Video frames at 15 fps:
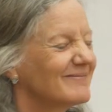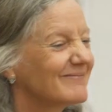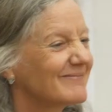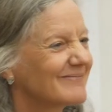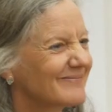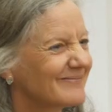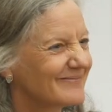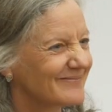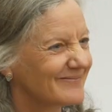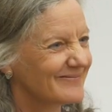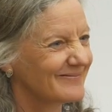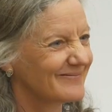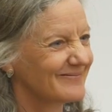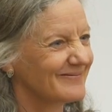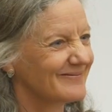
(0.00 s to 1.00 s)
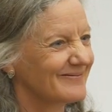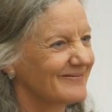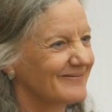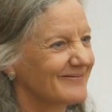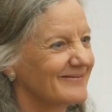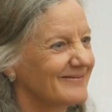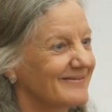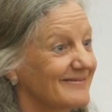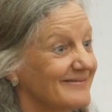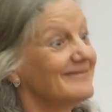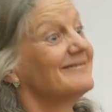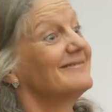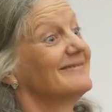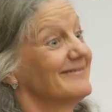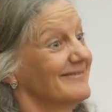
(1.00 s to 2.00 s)
That's part of the process of going to
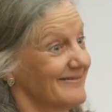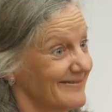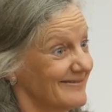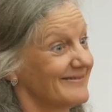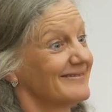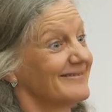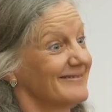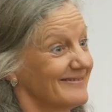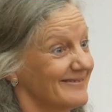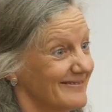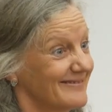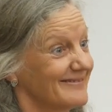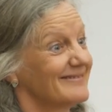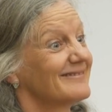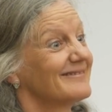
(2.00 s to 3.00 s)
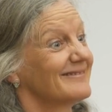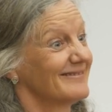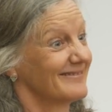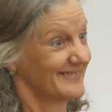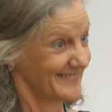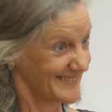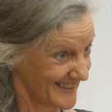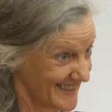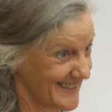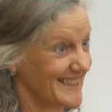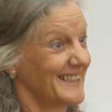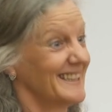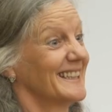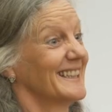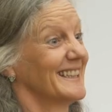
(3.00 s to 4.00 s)
sleep. It's sort of shutting down
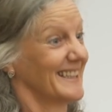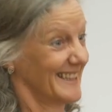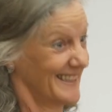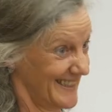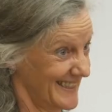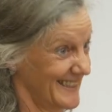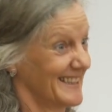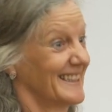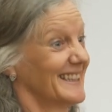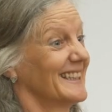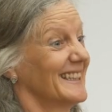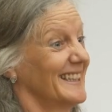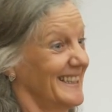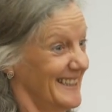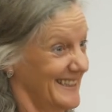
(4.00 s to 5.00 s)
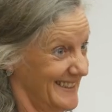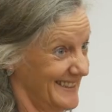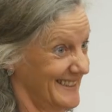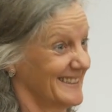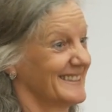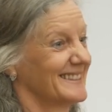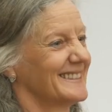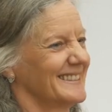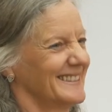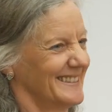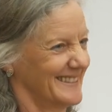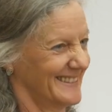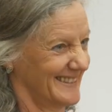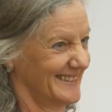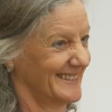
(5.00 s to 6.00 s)
the activity. And
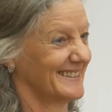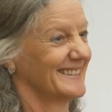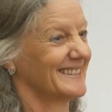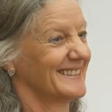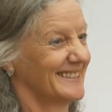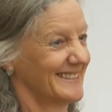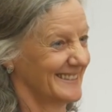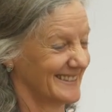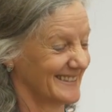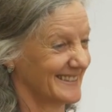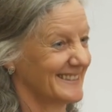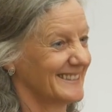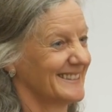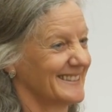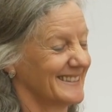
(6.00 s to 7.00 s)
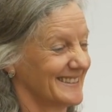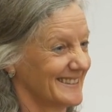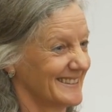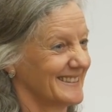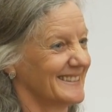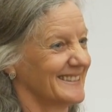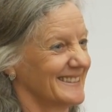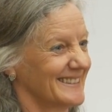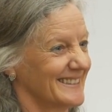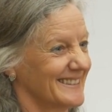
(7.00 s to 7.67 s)
it starts from being real.